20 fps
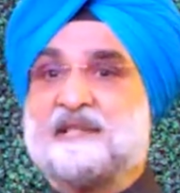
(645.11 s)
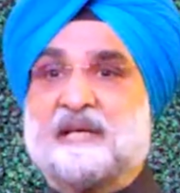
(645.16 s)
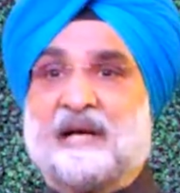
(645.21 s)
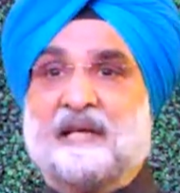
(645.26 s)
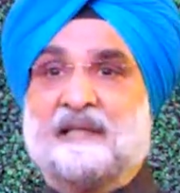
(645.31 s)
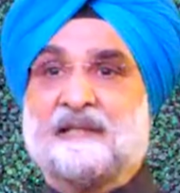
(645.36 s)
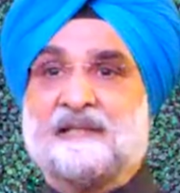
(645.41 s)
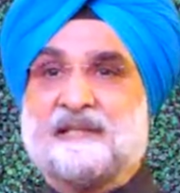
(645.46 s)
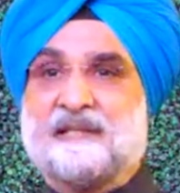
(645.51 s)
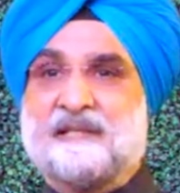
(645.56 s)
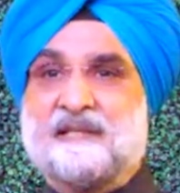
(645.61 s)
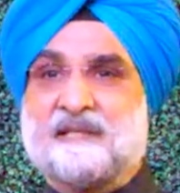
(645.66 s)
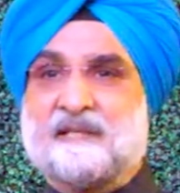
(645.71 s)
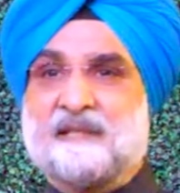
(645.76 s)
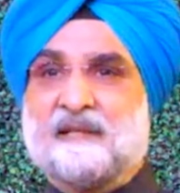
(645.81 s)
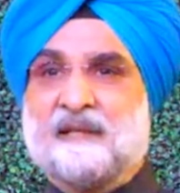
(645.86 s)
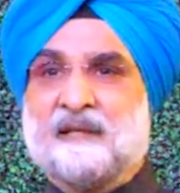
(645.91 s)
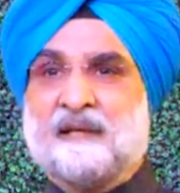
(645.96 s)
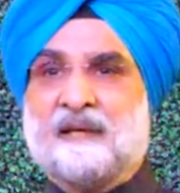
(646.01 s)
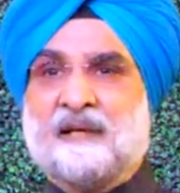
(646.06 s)
challenges
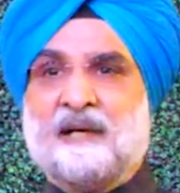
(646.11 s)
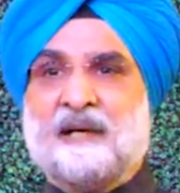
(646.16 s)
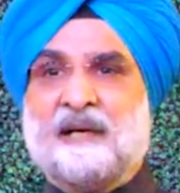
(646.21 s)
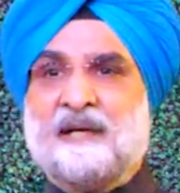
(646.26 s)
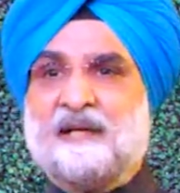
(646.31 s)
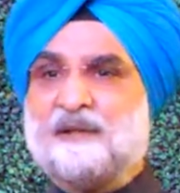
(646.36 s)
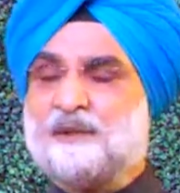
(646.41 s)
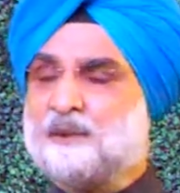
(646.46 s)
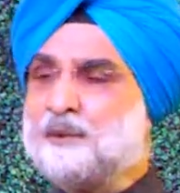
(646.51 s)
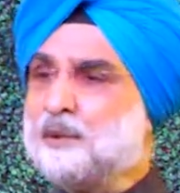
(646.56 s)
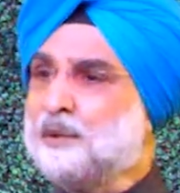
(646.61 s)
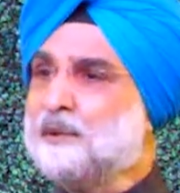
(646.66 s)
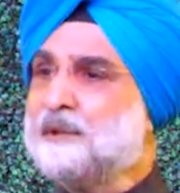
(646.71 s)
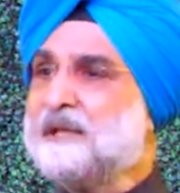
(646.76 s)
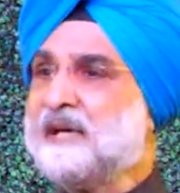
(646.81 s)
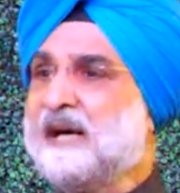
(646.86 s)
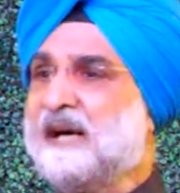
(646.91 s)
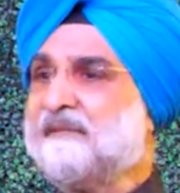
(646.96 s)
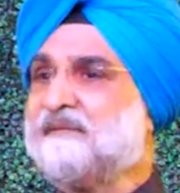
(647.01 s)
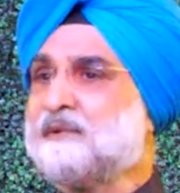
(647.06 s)
and don't
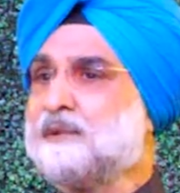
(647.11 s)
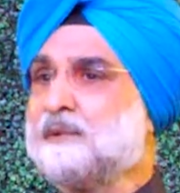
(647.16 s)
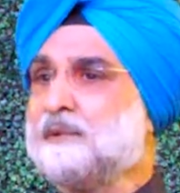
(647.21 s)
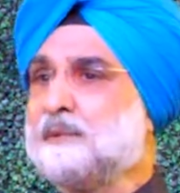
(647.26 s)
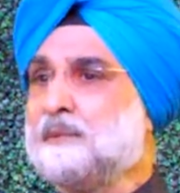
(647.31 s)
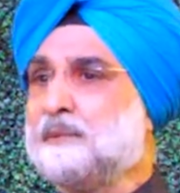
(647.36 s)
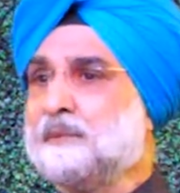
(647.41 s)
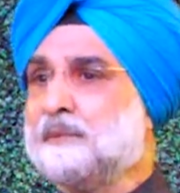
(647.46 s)
have to